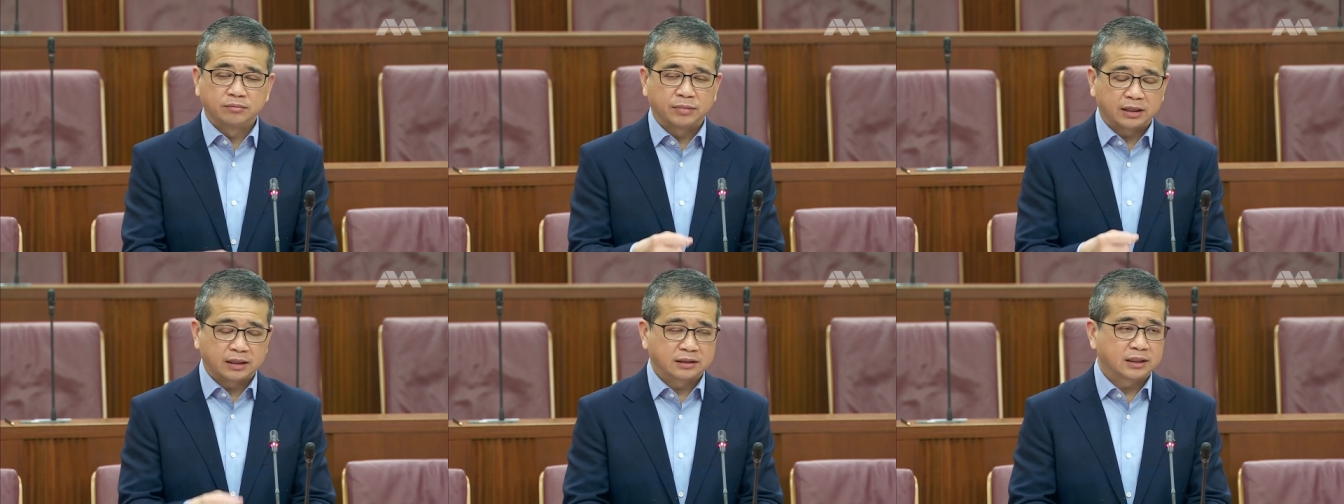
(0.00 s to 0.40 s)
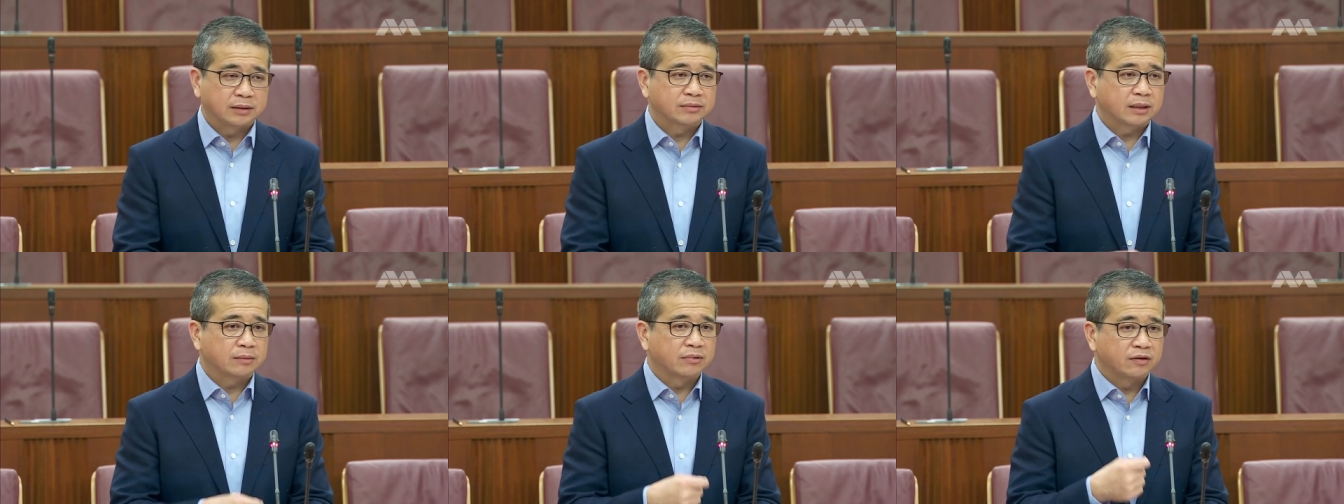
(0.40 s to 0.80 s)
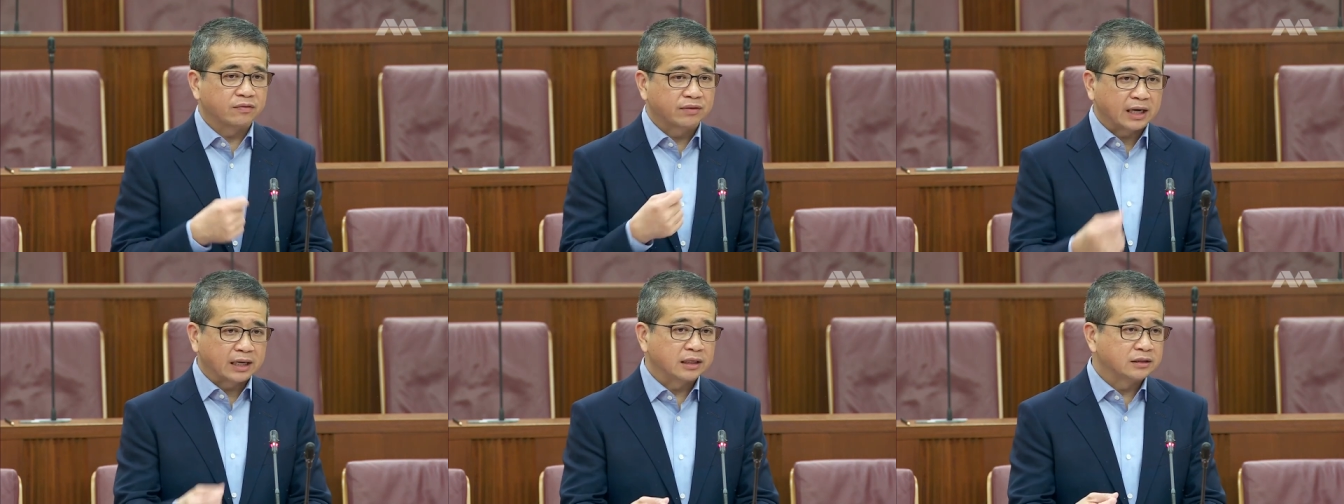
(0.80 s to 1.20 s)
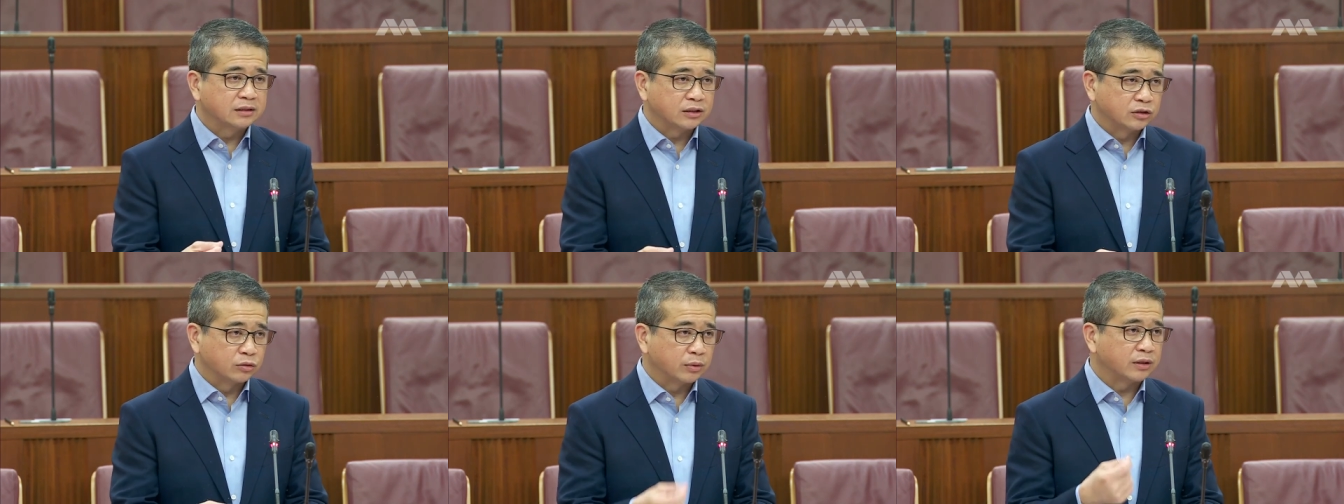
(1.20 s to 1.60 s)
but at the same time give
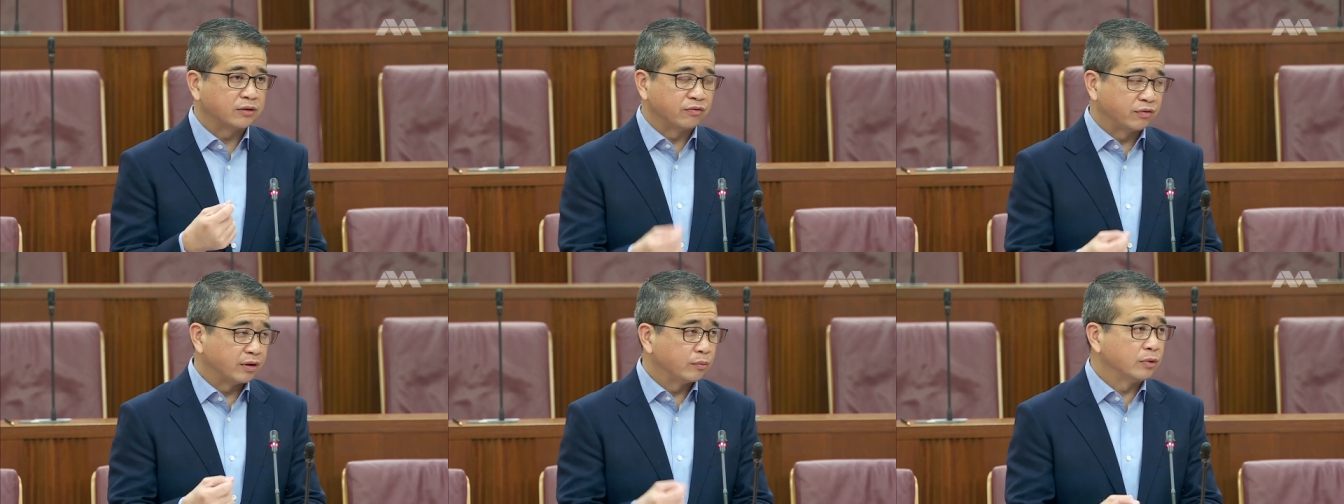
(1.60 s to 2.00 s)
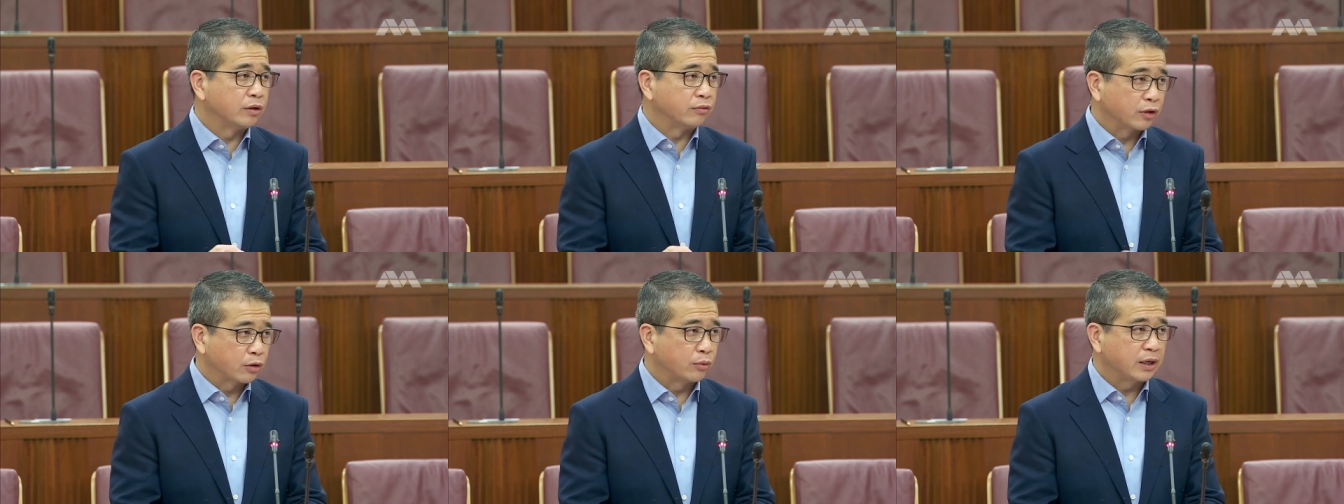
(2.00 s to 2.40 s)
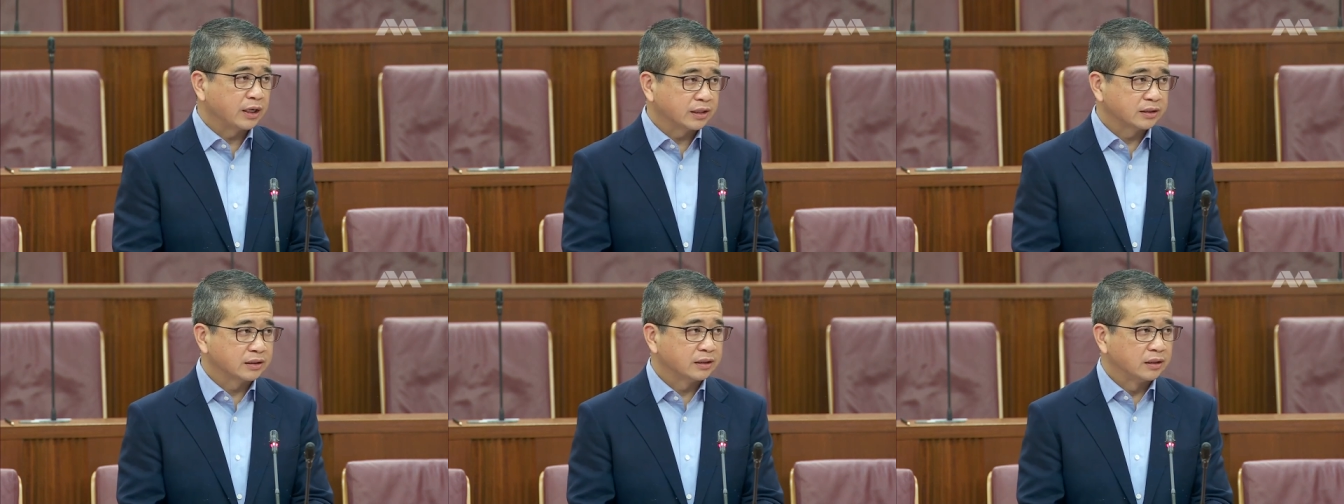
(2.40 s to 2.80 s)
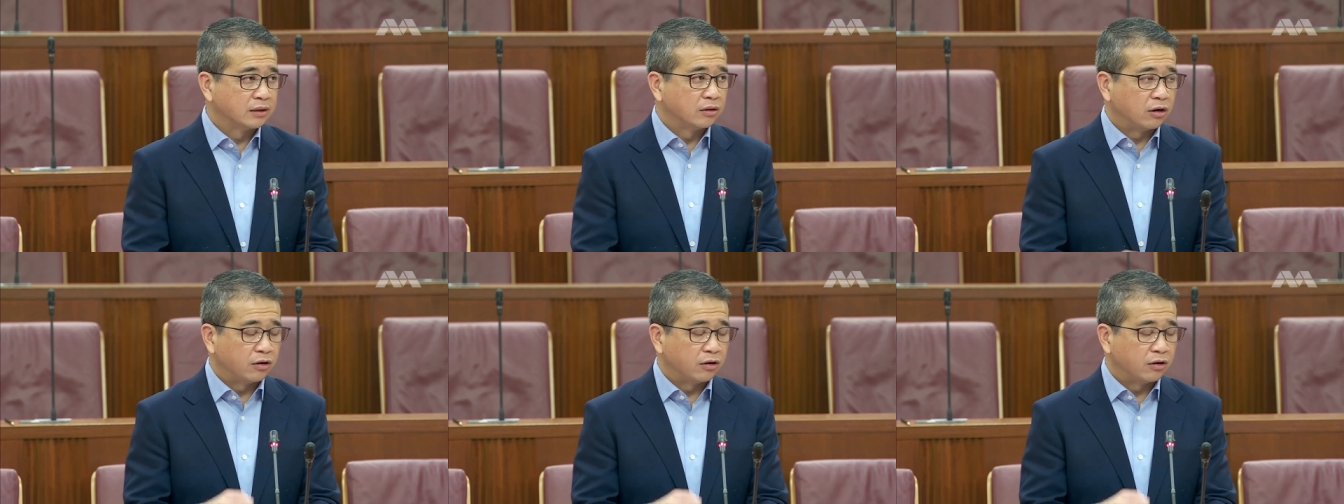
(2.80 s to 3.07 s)
guidance as to what the framework requires